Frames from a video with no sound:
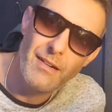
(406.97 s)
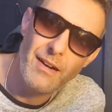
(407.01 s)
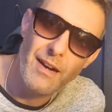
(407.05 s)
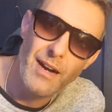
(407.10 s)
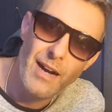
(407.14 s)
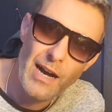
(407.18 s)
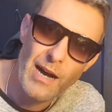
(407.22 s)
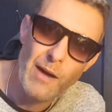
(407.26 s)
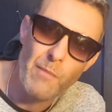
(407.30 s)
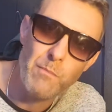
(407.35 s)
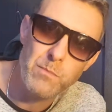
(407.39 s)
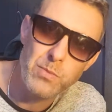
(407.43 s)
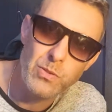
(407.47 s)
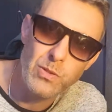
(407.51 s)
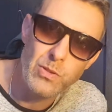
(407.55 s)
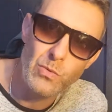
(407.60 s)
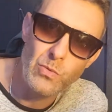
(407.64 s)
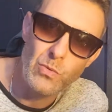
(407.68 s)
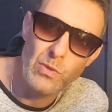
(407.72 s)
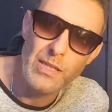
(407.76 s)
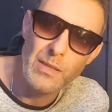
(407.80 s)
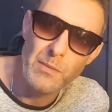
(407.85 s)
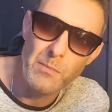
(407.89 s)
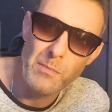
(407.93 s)

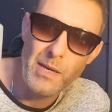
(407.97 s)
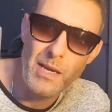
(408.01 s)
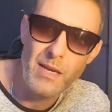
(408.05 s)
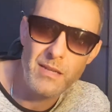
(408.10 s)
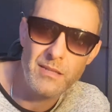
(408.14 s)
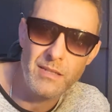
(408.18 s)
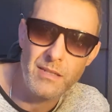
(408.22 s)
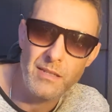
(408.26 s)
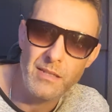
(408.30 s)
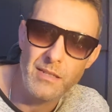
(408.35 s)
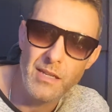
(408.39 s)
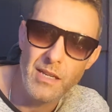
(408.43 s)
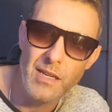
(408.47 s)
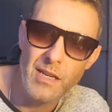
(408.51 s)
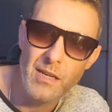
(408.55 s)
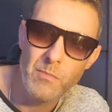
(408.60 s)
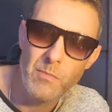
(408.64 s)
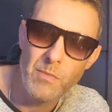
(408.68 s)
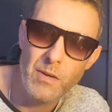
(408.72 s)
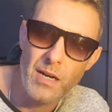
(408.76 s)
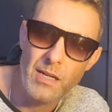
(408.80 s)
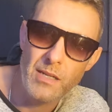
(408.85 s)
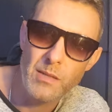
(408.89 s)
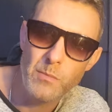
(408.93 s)
Absolutely amazing game.
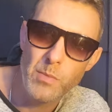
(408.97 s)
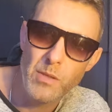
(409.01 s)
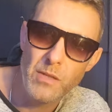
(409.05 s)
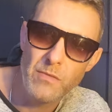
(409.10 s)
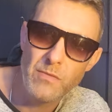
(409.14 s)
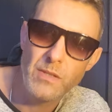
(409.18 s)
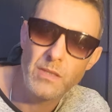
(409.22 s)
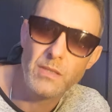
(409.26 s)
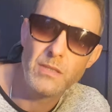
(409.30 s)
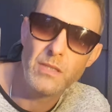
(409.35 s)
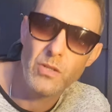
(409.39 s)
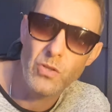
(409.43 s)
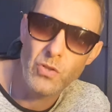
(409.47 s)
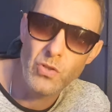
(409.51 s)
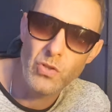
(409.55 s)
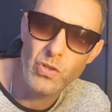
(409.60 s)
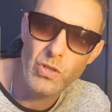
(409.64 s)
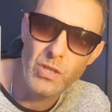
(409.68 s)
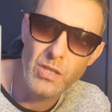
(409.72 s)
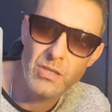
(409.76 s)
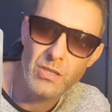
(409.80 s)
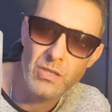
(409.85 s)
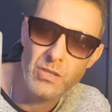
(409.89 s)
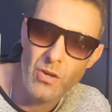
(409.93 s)
I had a bit of a
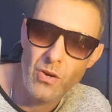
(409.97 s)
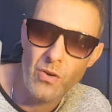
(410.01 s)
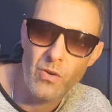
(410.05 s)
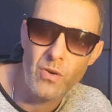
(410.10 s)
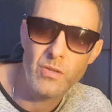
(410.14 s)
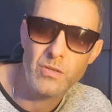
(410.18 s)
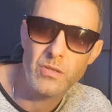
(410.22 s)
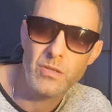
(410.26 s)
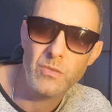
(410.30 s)
dodgy start